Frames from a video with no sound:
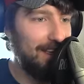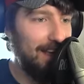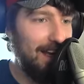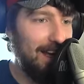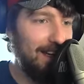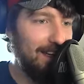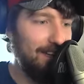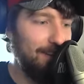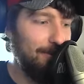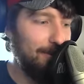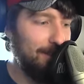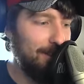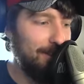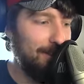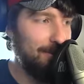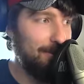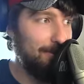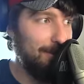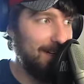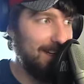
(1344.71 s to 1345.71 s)
not doing
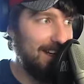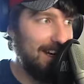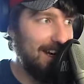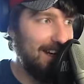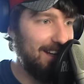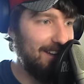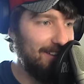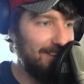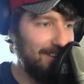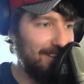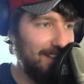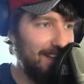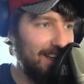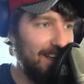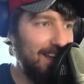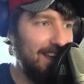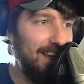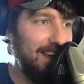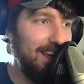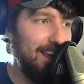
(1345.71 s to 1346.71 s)
too
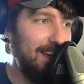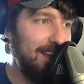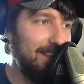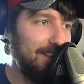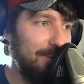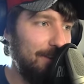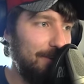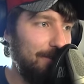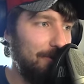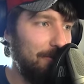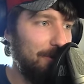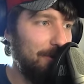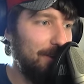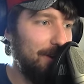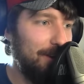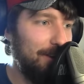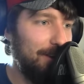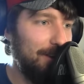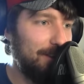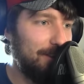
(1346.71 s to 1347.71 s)
spectacularly. So even with
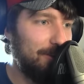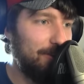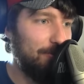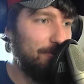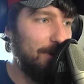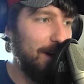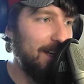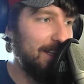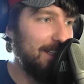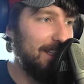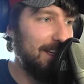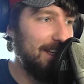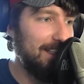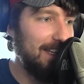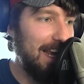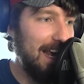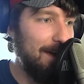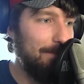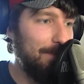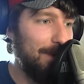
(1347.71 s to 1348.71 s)
all this
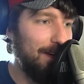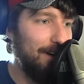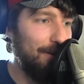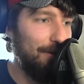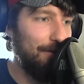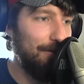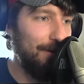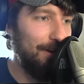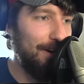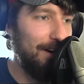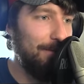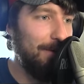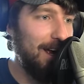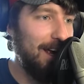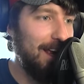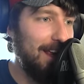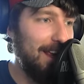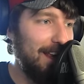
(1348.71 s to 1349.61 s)
craziness happening over on my